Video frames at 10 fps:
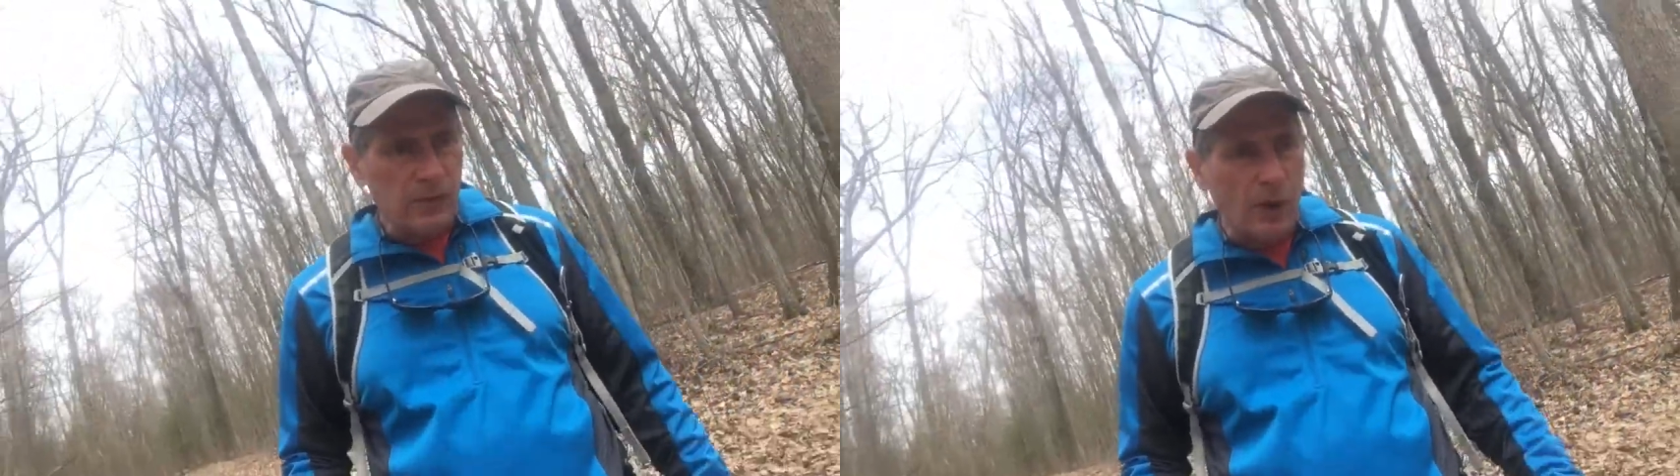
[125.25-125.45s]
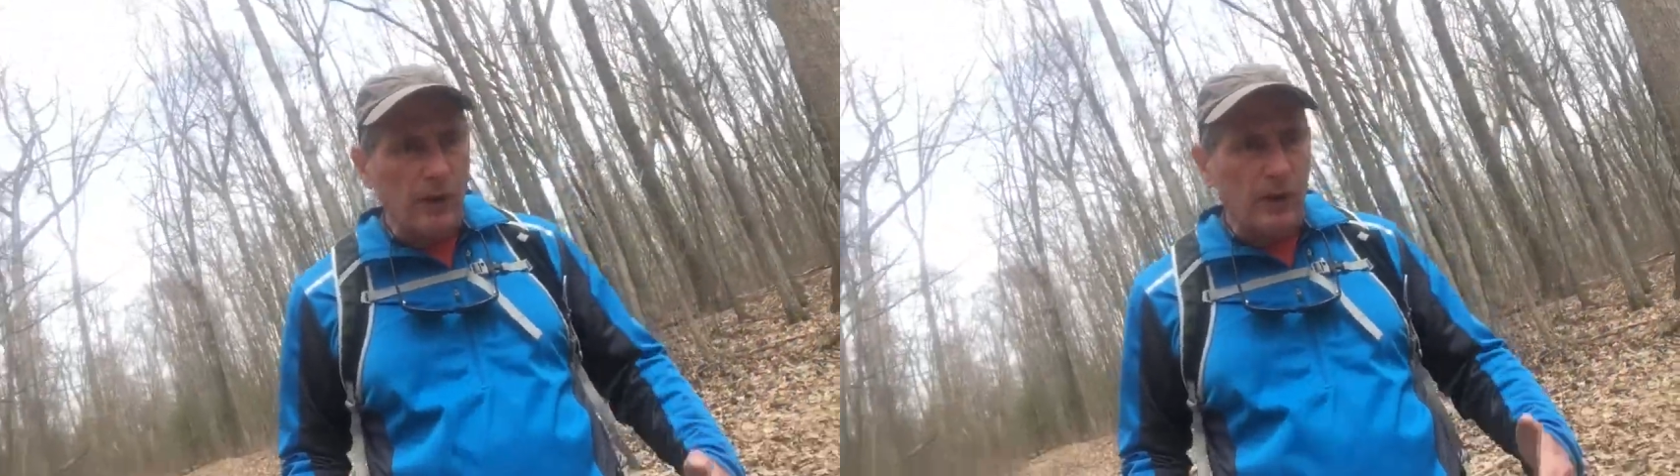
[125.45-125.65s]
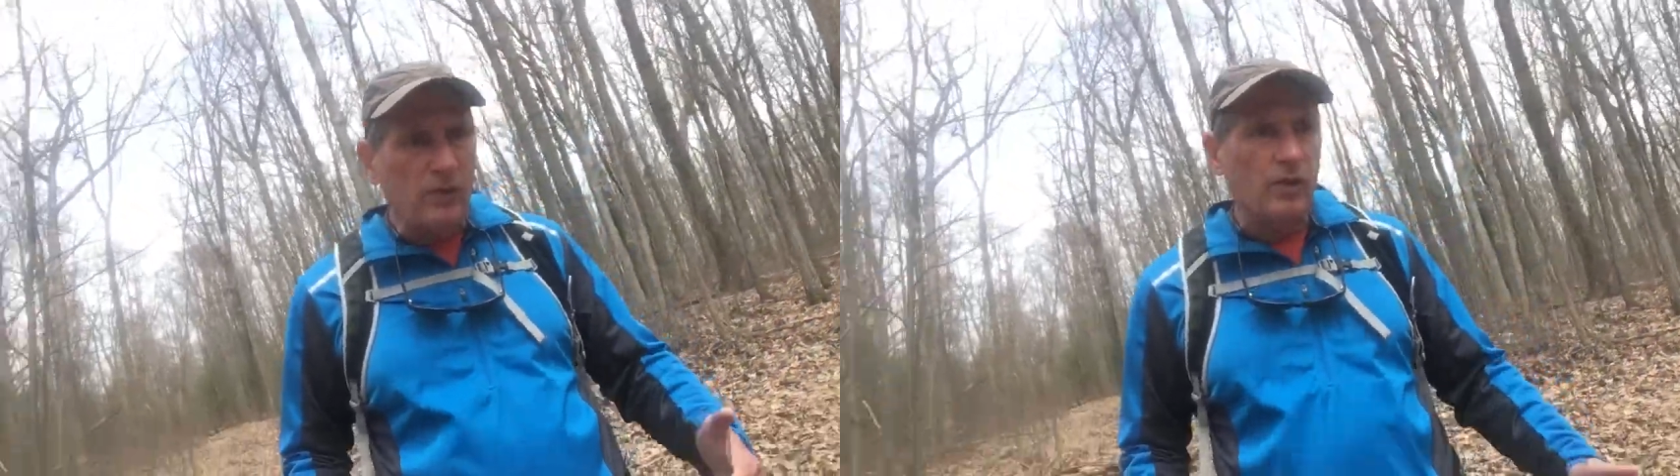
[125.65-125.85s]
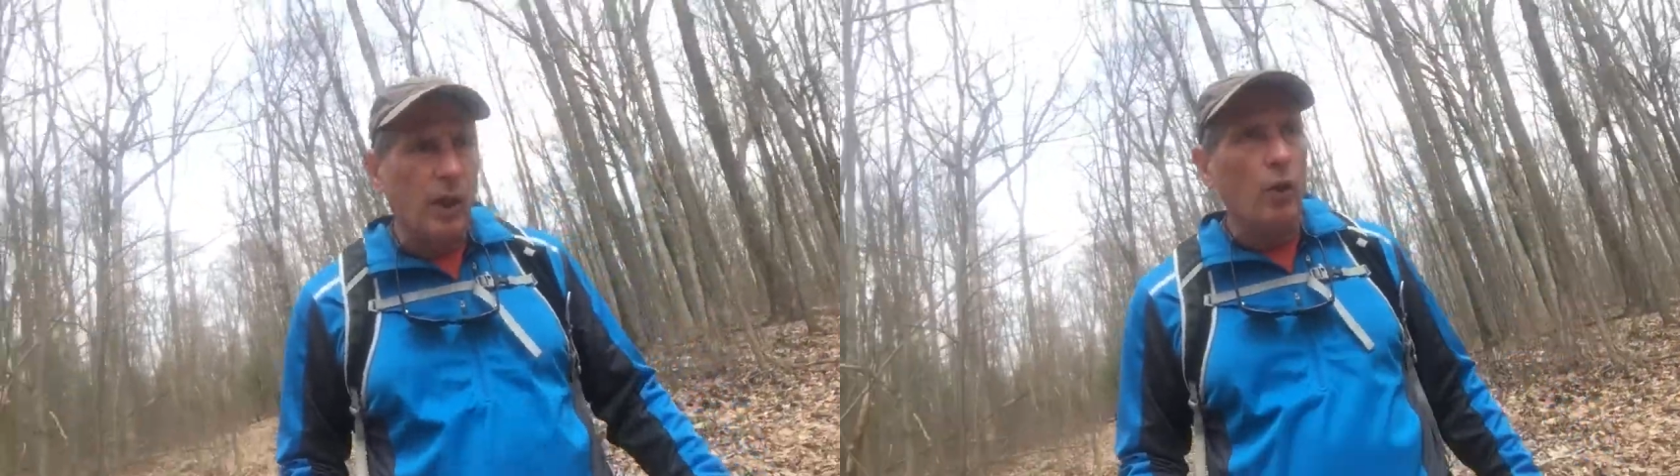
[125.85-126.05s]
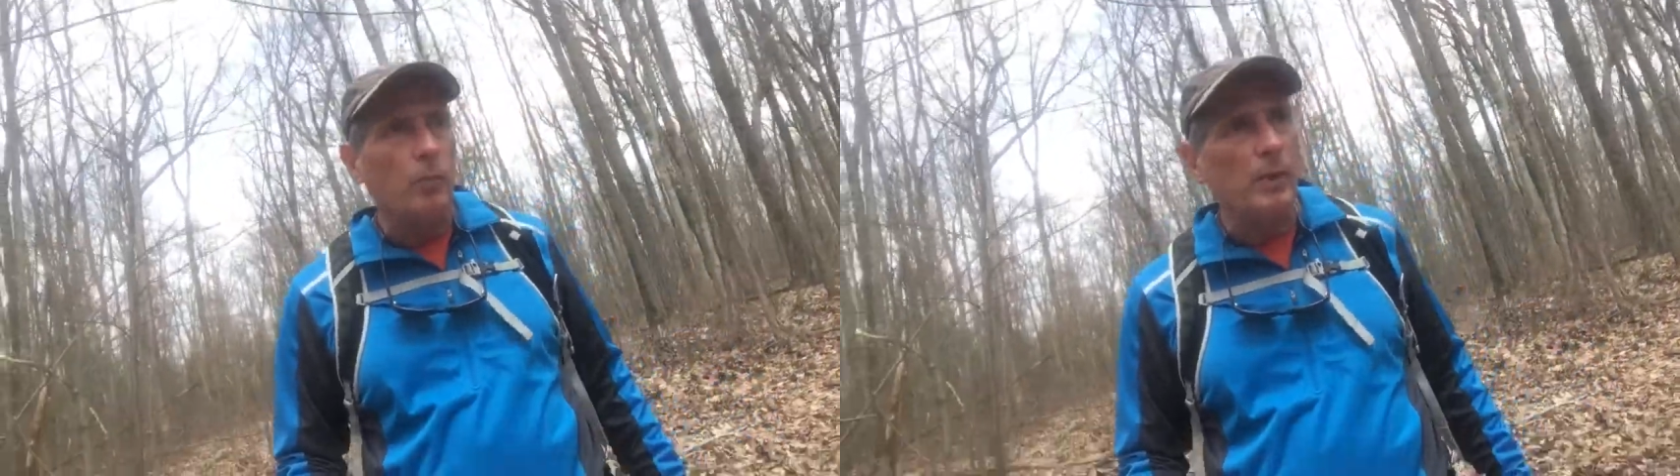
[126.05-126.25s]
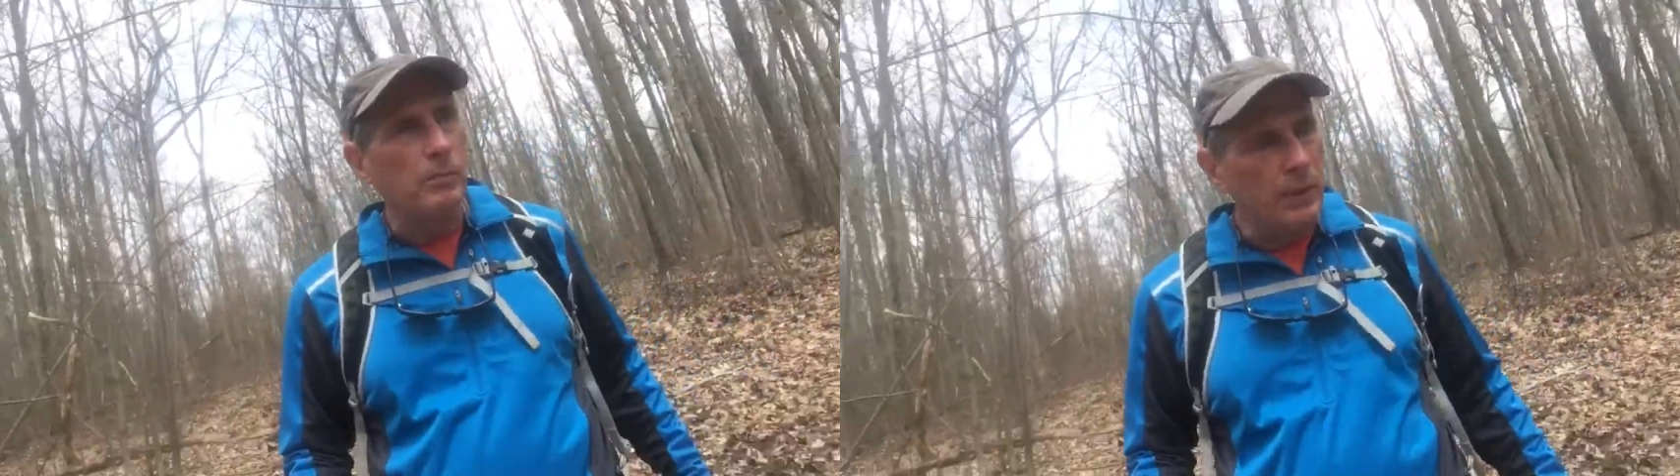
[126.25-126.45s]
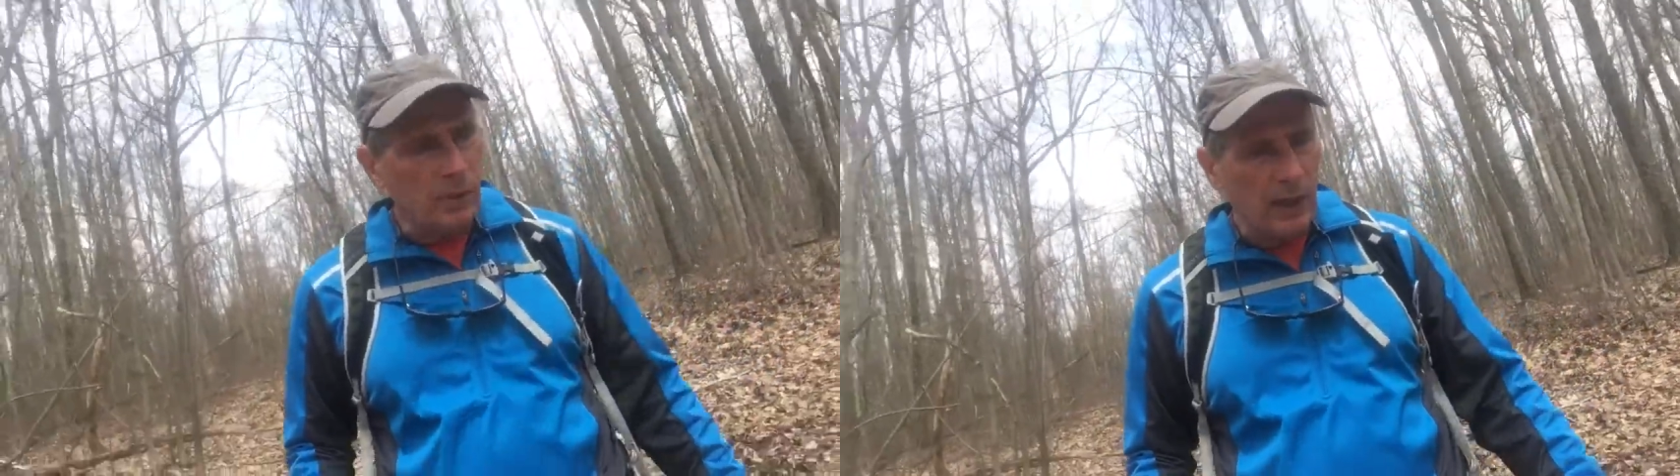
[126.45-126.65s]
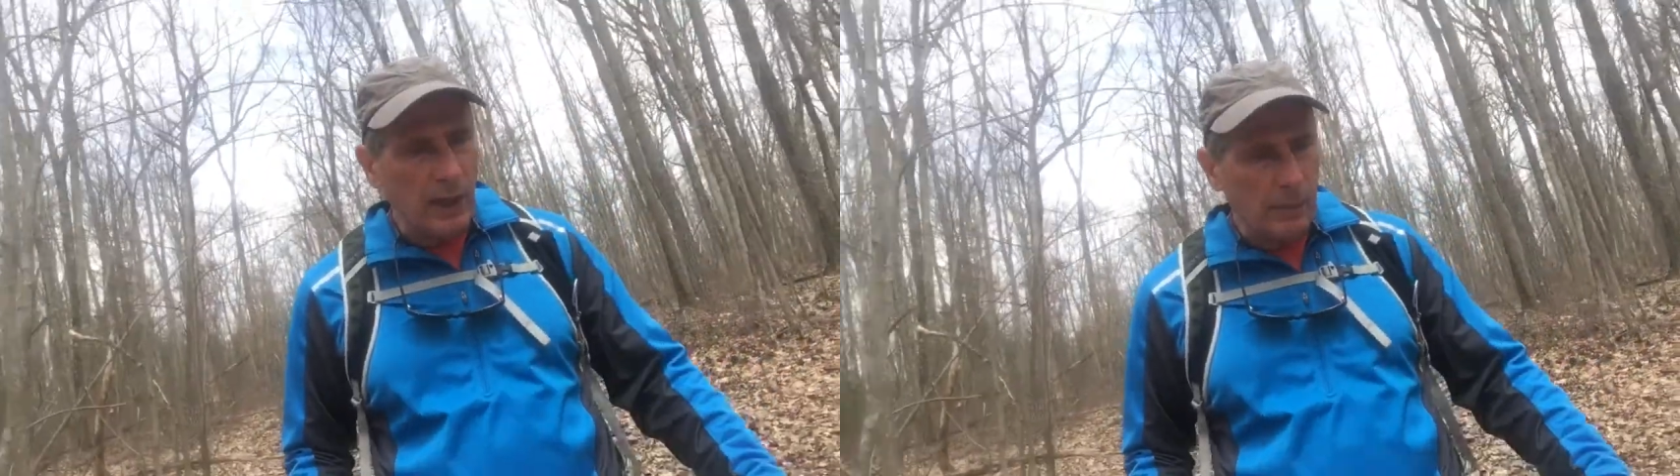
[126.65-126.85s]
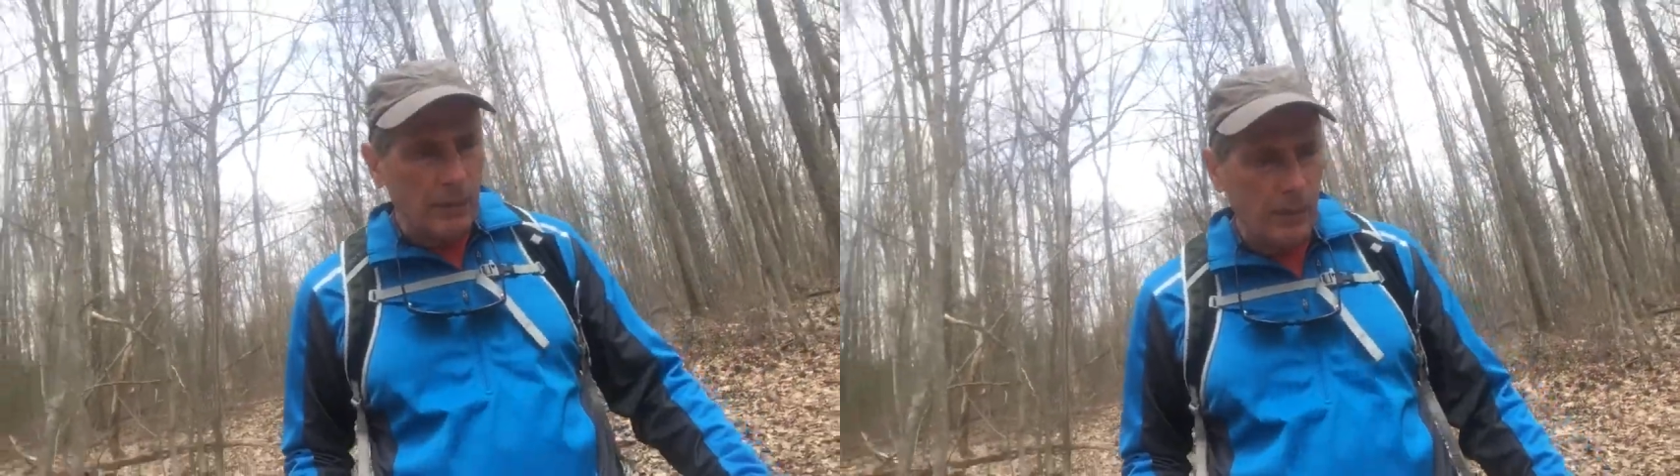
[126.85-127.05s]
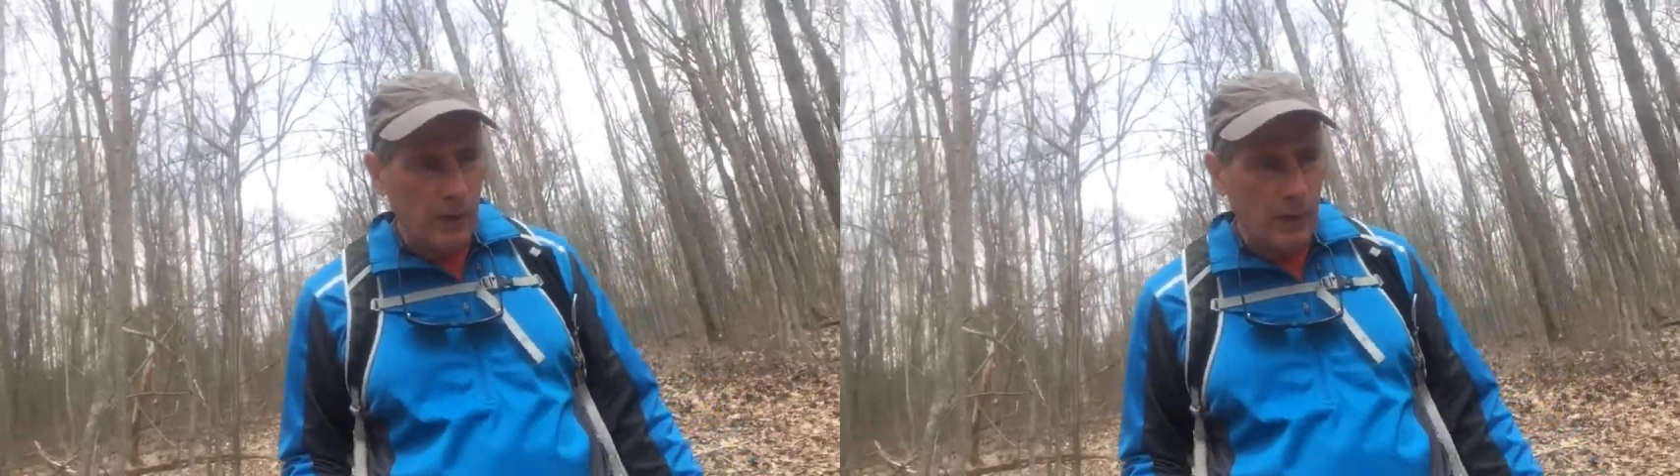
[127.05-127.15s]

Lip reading: starting slow but building up